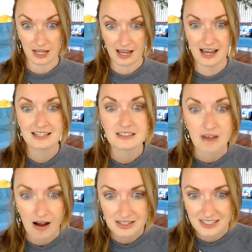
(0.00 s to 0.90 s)

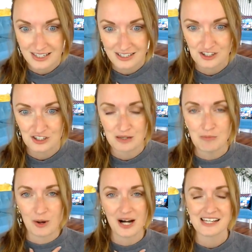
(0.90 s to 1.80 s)
exhausted just
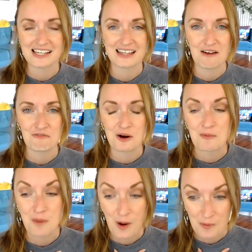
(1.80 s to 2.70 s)
embodying that for a
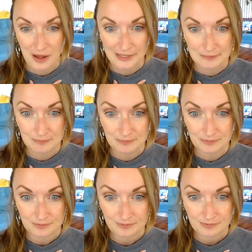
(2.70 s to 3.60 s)
moment.
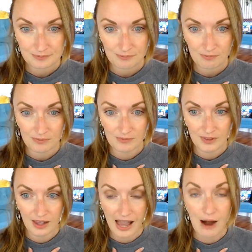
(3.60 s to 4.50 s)

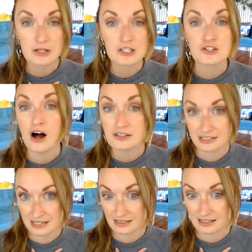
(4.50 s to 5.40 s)
How
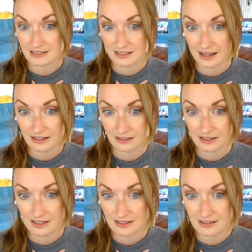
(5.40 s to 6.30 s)
exhausting this cycle
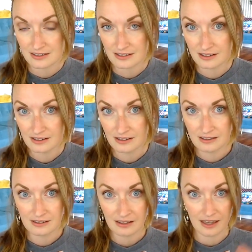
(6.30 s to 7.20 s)
is.
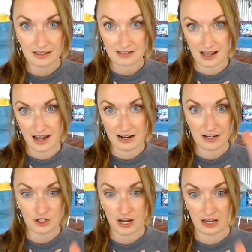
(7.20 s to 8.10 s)
Anxiety,
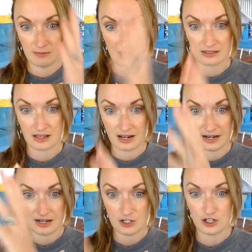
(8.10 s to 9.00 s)
shame,
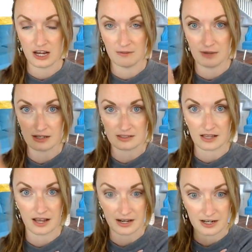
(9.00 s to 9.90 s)
anxiety, shame,
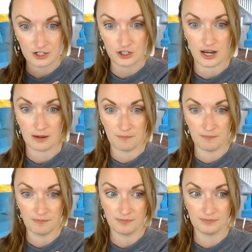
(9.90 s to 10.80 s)
anxiety, shame.
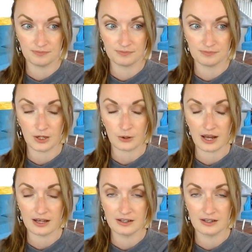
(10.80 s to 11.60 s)
Okay.